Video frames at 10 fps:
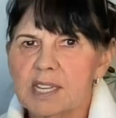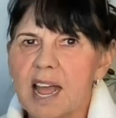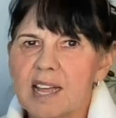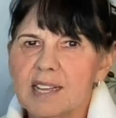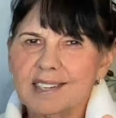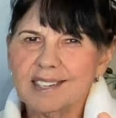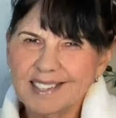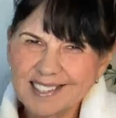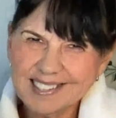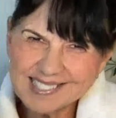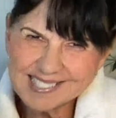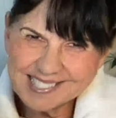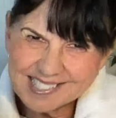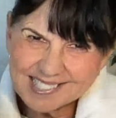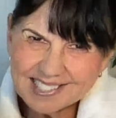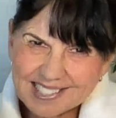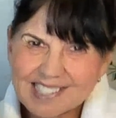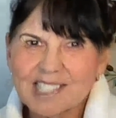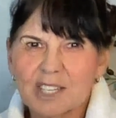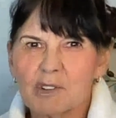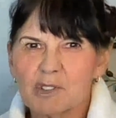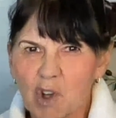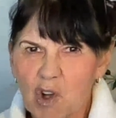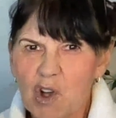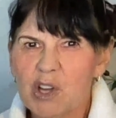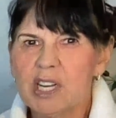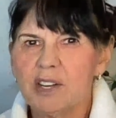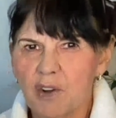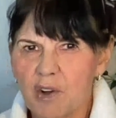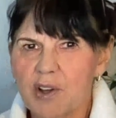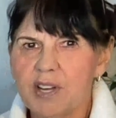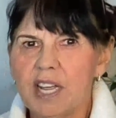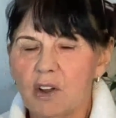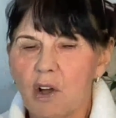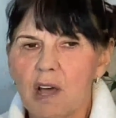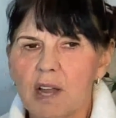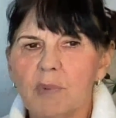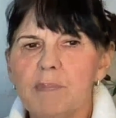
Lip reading: It's insidious. It goes on and on and on.